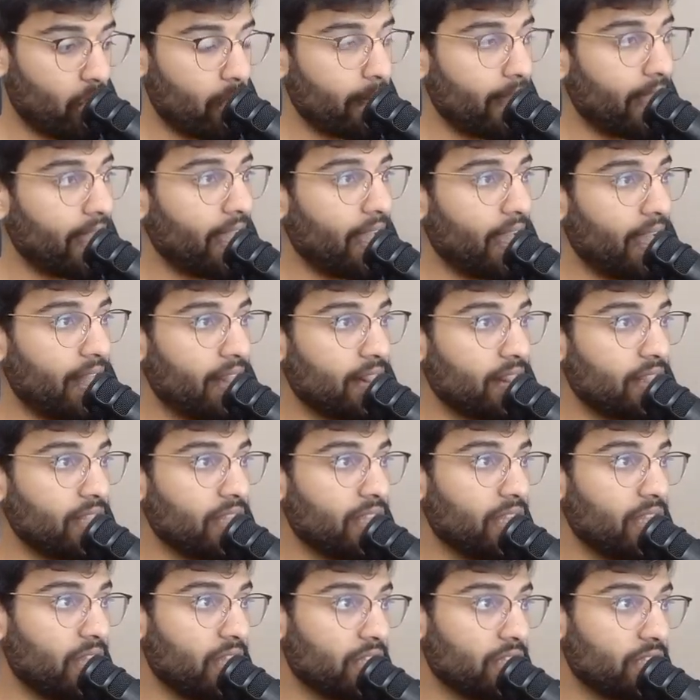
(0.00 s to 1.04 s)
and
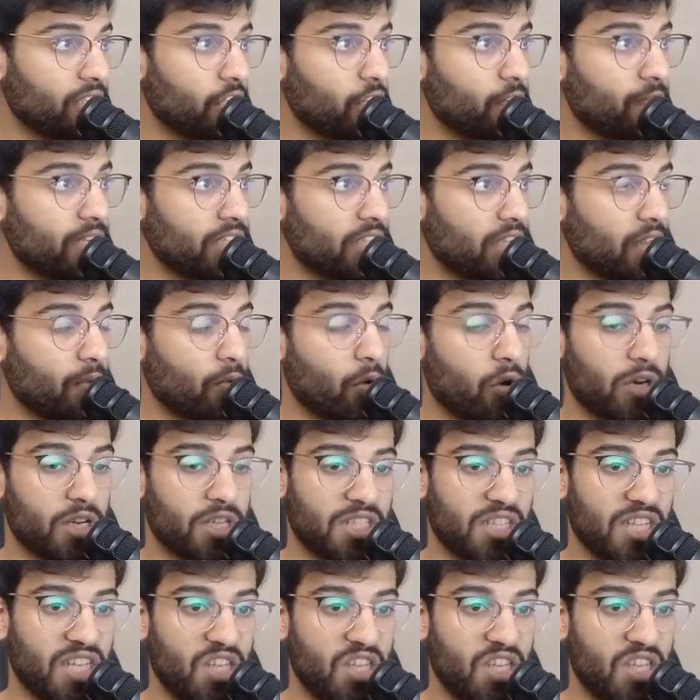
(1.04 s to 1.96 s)
the service I want is teeth